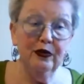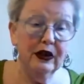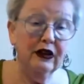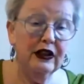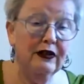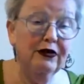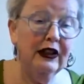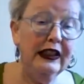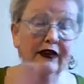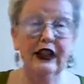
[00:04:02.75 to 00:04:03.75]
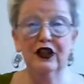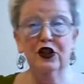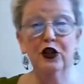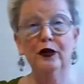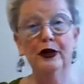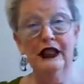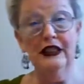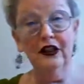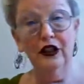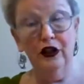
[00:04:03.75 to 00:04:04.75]
Because if you leave that job,
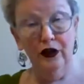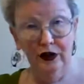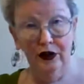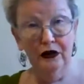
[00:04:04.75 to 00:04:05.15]
it's going to cost